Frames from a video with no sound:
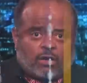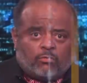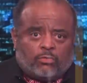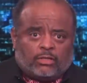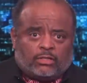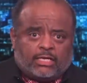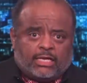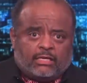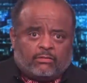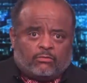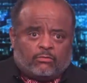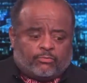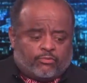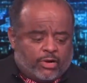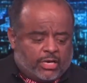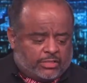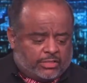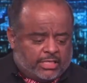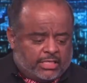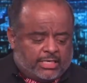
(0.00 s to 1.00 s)
with interim
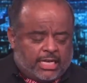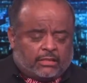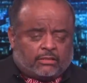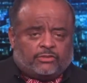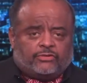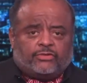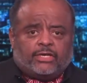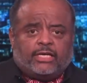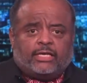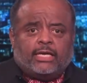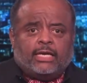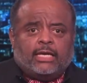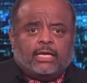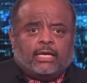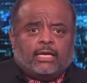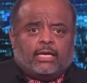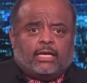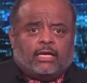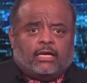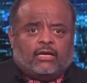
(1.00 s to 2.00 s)
president Dr. Drake
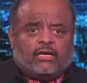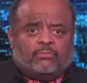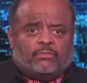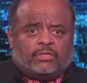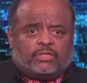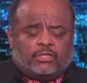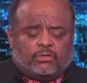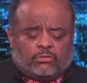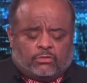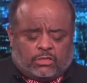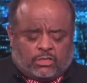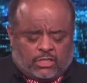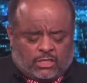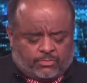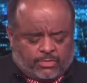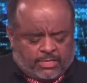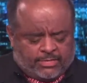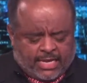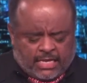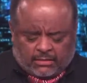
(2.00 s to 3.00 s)
of Bethune
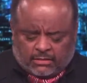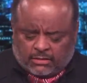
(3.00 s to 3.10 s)
Cookman. Dr.